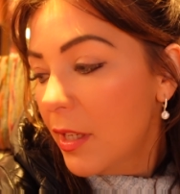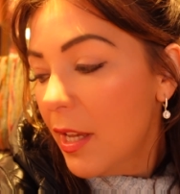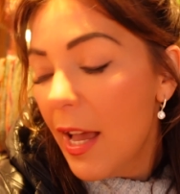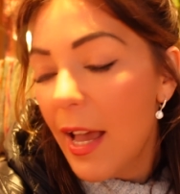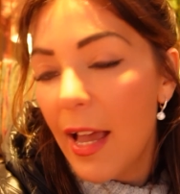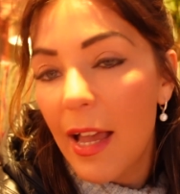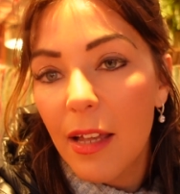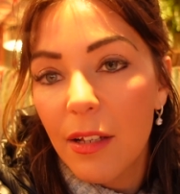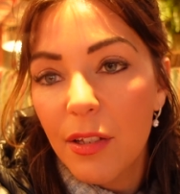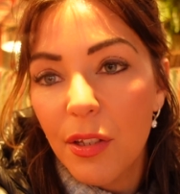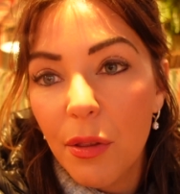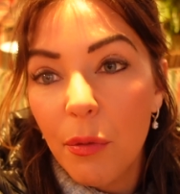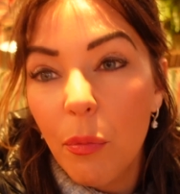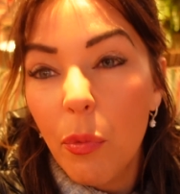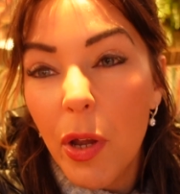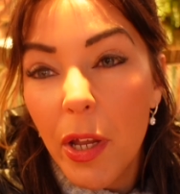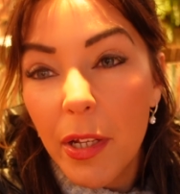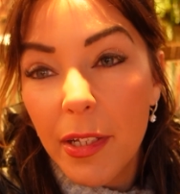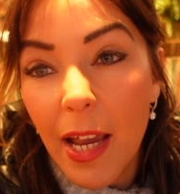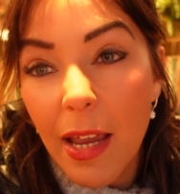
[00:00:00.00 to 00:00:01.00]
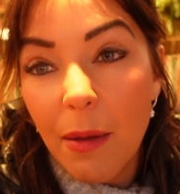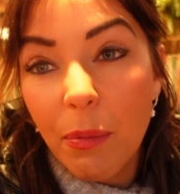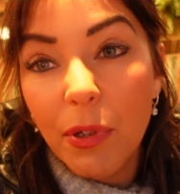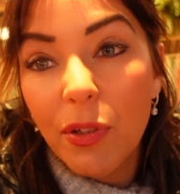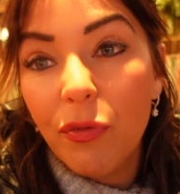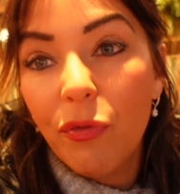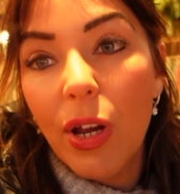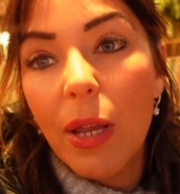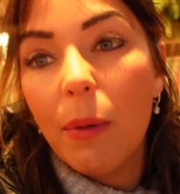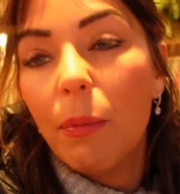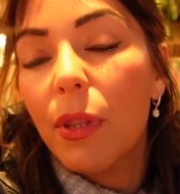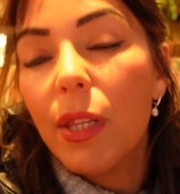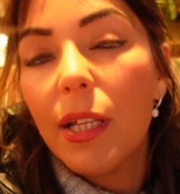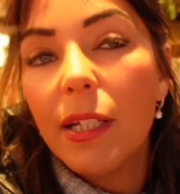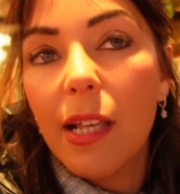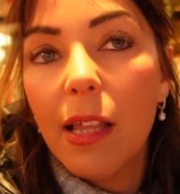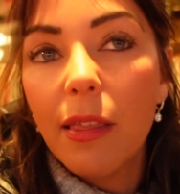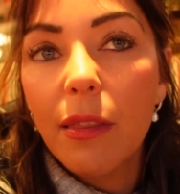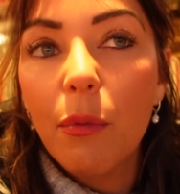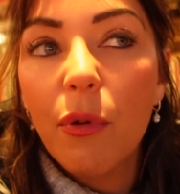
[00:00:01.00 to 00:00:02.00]
yeah, so there were tables free, but they
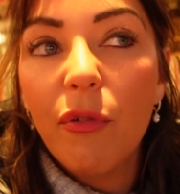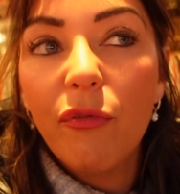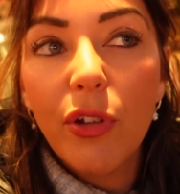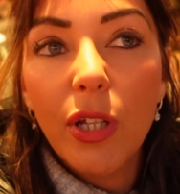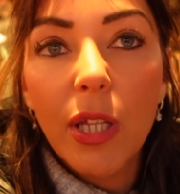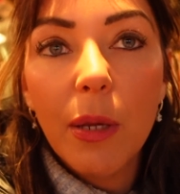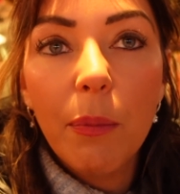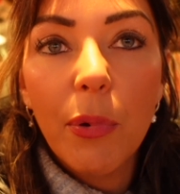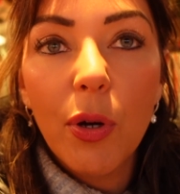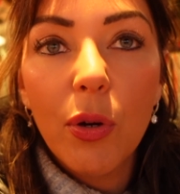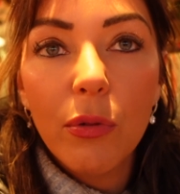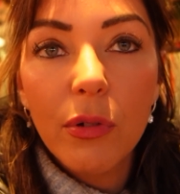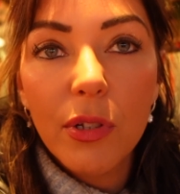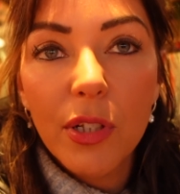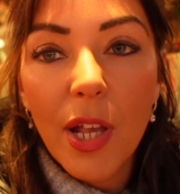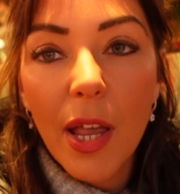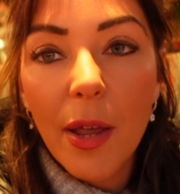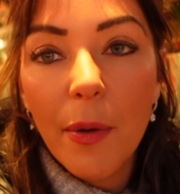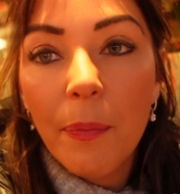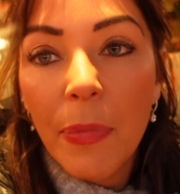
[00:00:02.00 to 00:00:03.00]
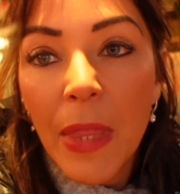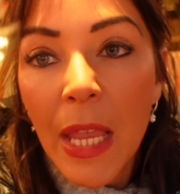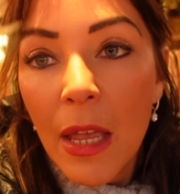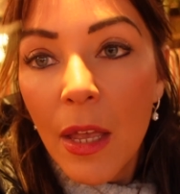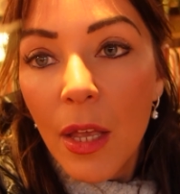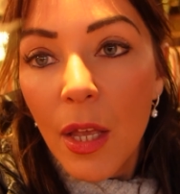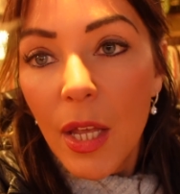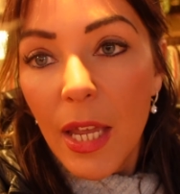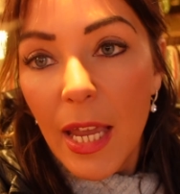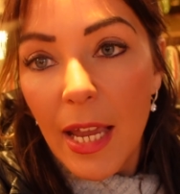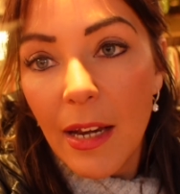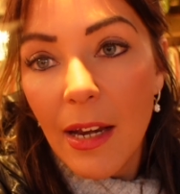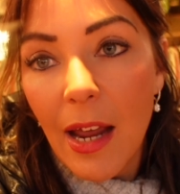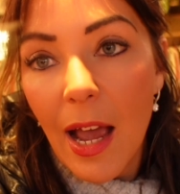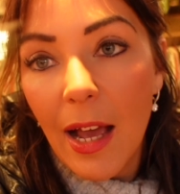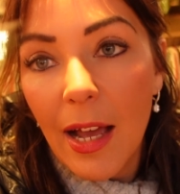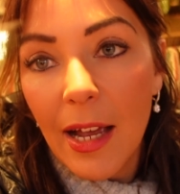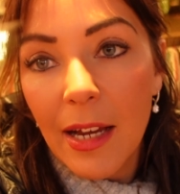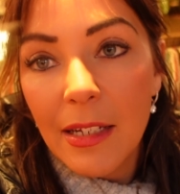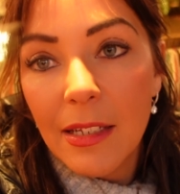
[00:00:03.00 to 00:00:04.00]
said they were fully booked. So in
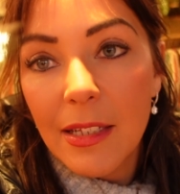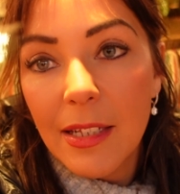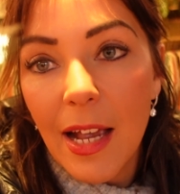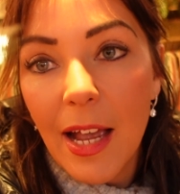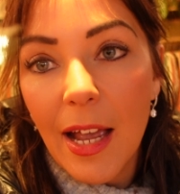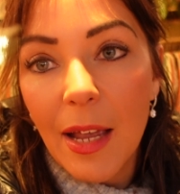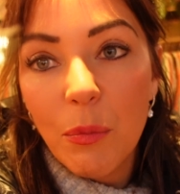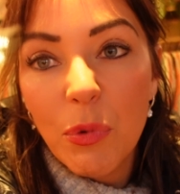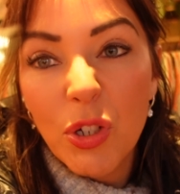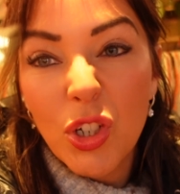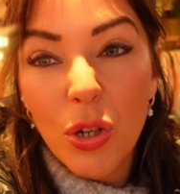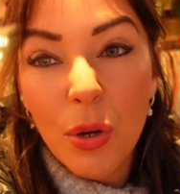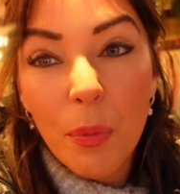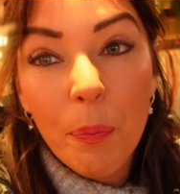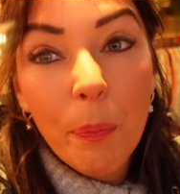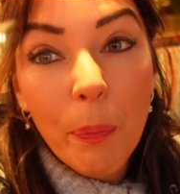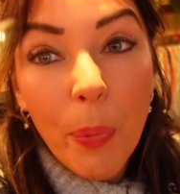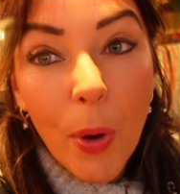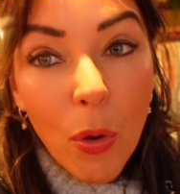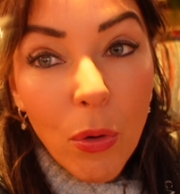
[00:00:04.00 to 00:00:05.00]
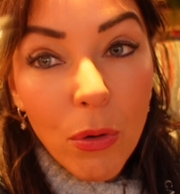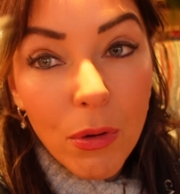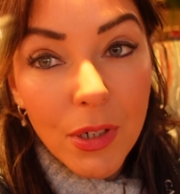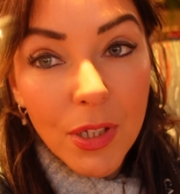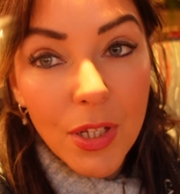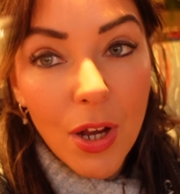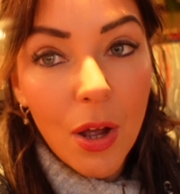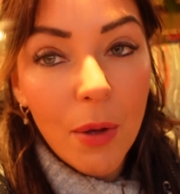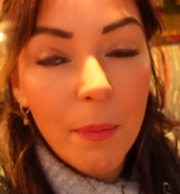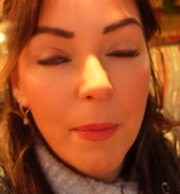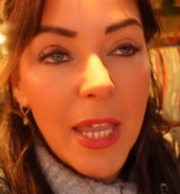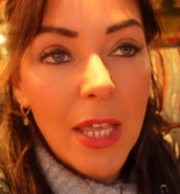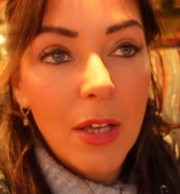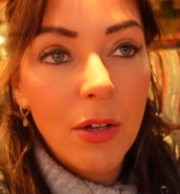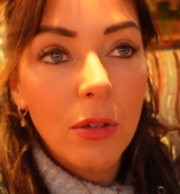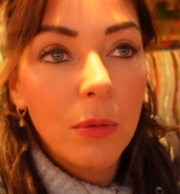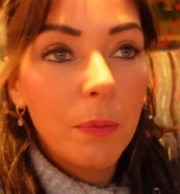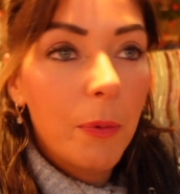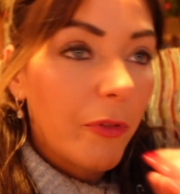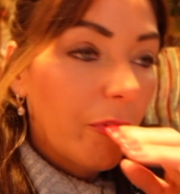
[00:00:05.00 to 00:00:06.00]
hindsight, we should have booked our
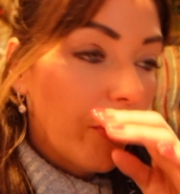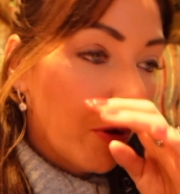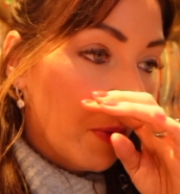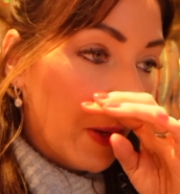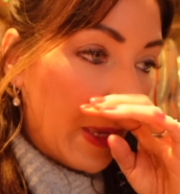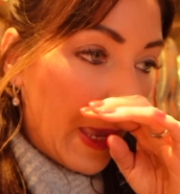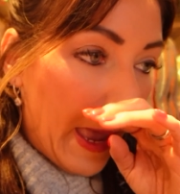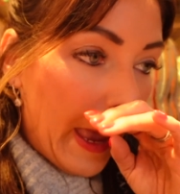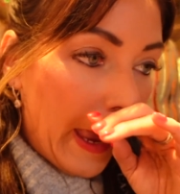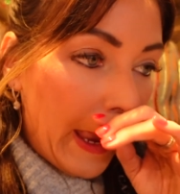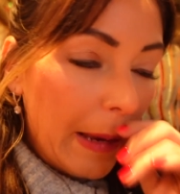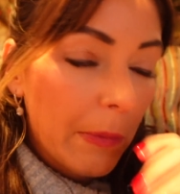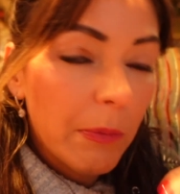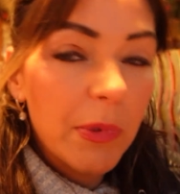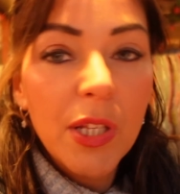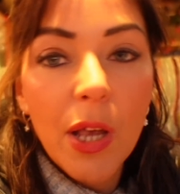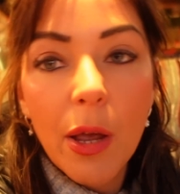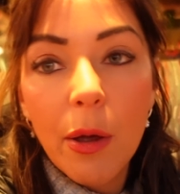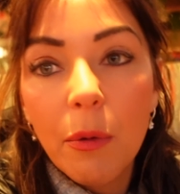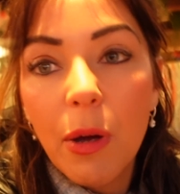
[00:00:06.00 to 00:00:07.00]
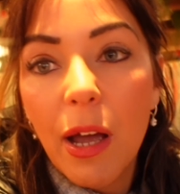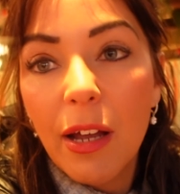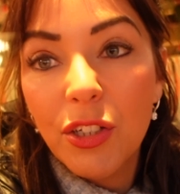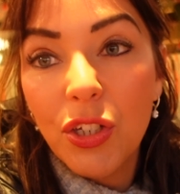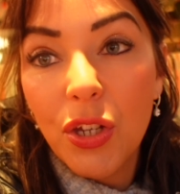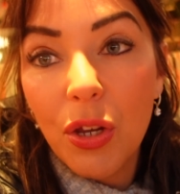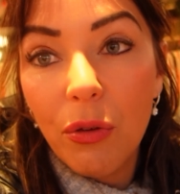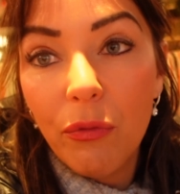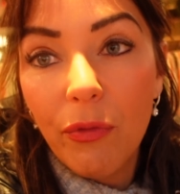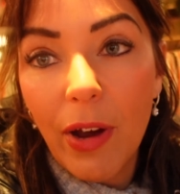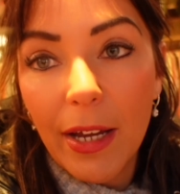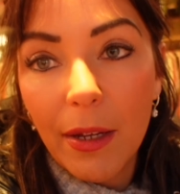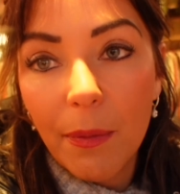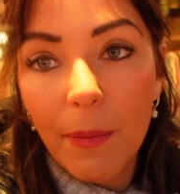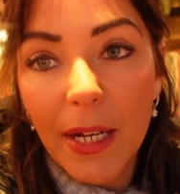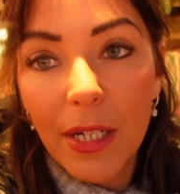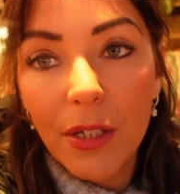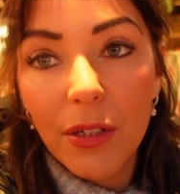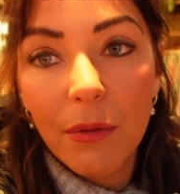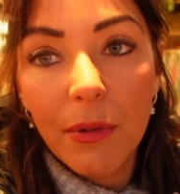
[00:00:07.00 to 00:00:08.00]
meal before we came. So I do
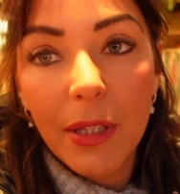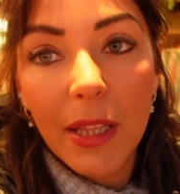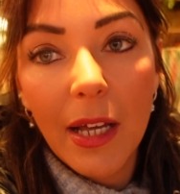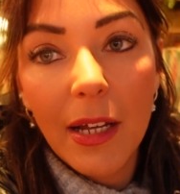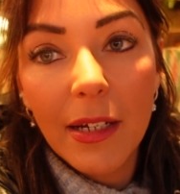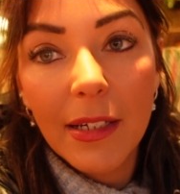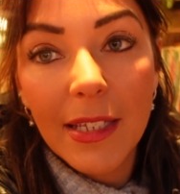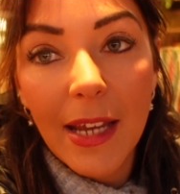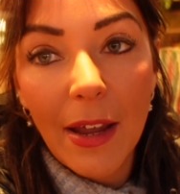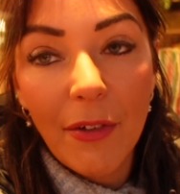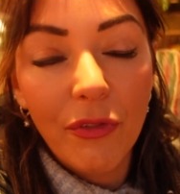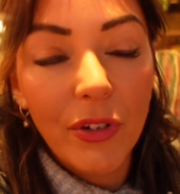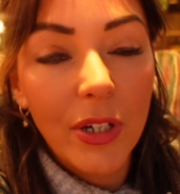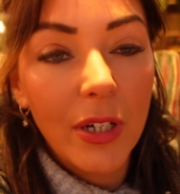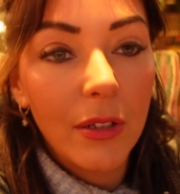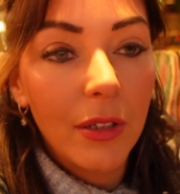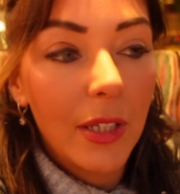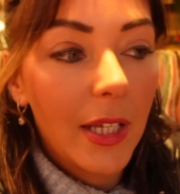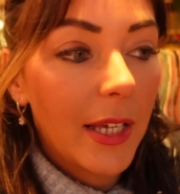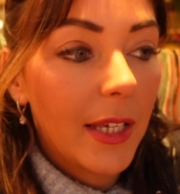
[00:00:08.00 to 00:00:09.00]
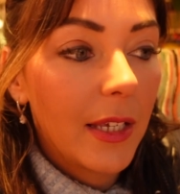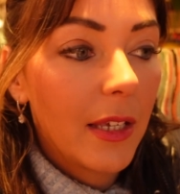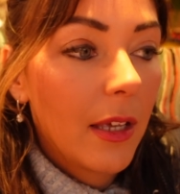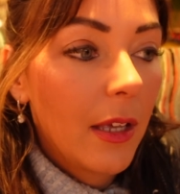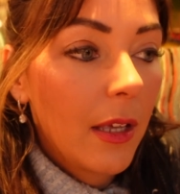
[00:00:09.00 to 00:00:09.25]
recommend doing that, definitely.